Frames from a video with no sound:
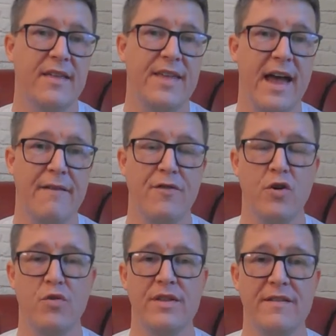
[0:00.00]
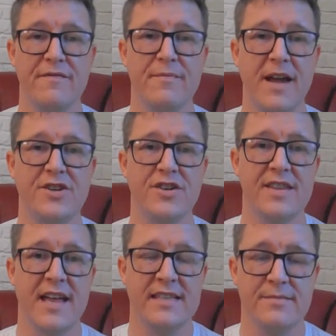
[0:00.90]
they have all the
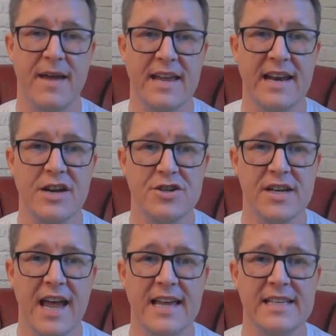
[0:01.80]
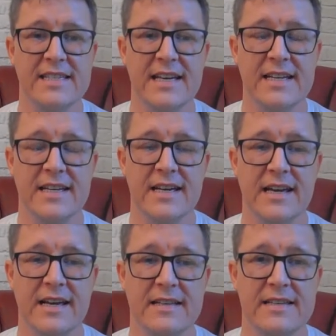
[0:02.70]
information then to make an educated
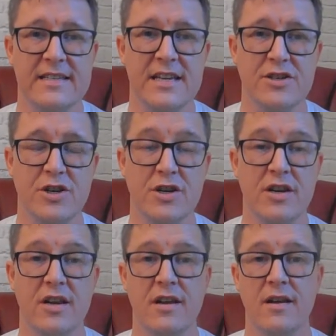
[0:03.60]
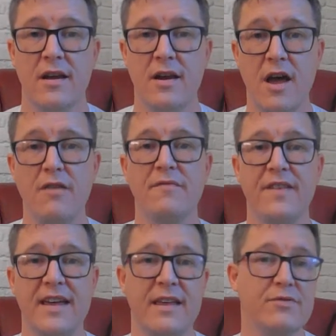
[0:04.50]
decision, and
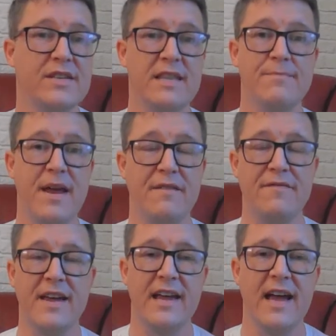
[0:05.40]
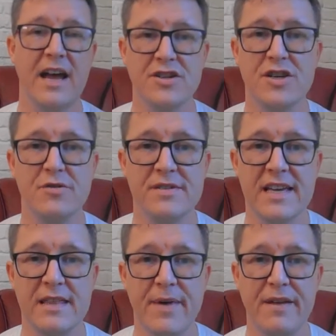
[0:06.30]
hopefully they'll see the benefit as you
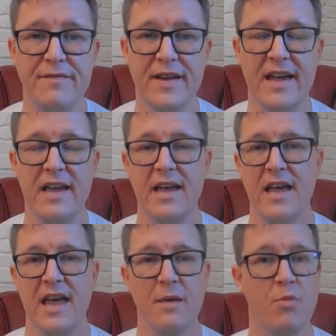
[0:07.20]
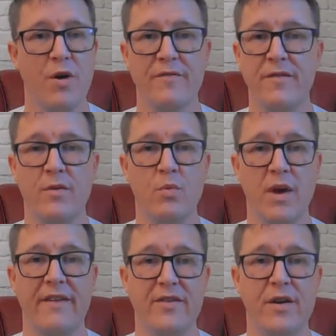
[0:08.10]
see the benefit in
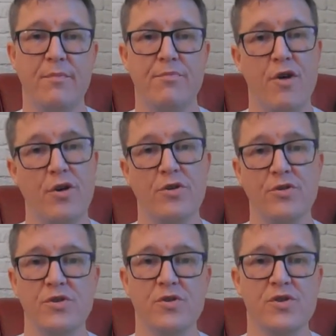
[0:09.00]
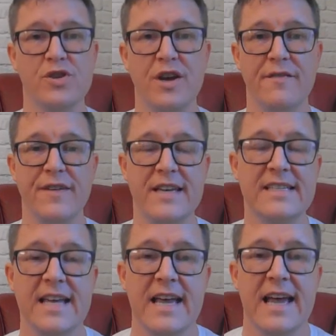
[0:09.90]
whatever product or
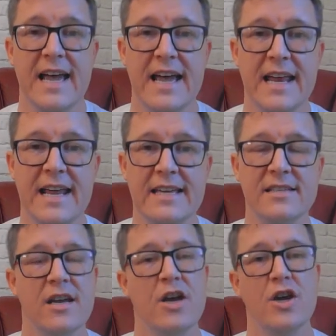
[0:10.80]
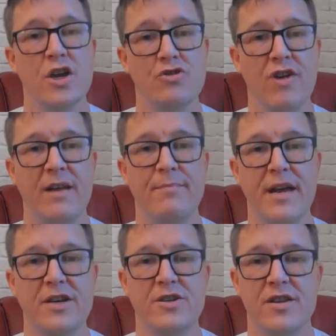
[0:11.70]
service it is you're trying to
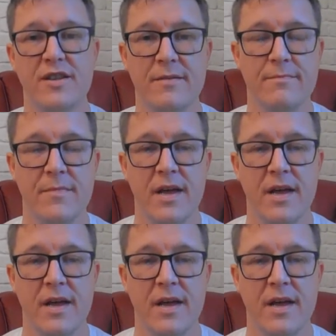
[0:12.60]
pitch to them.